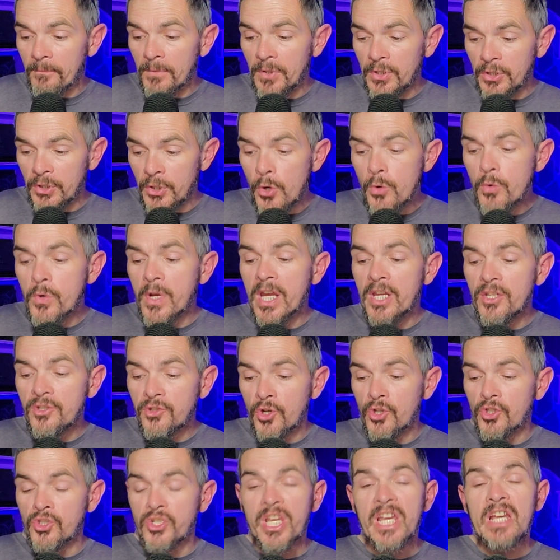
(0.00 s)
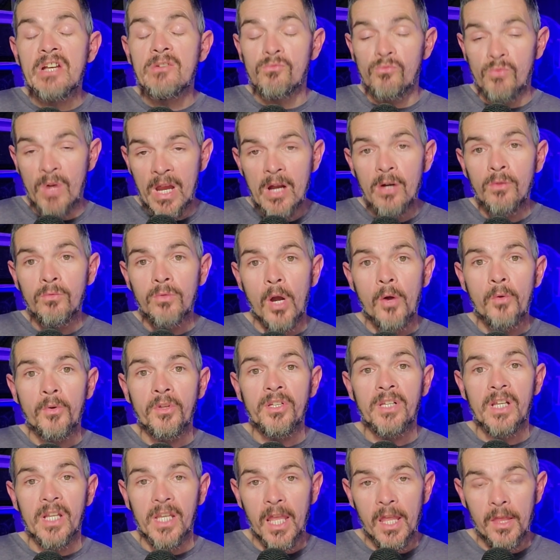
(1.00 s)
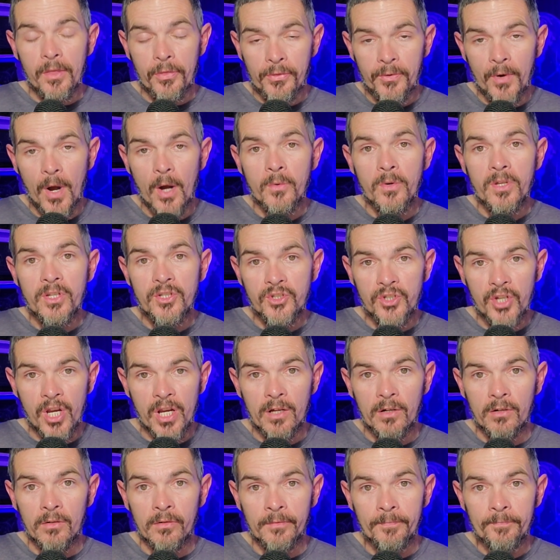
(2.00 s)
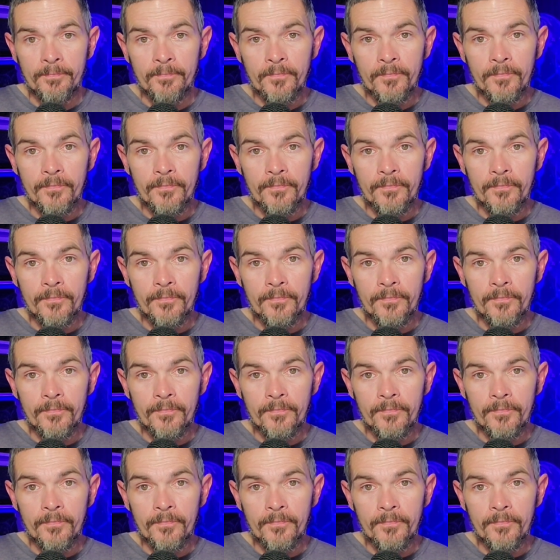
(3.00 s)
you can just get railroaded and get thrown in jail,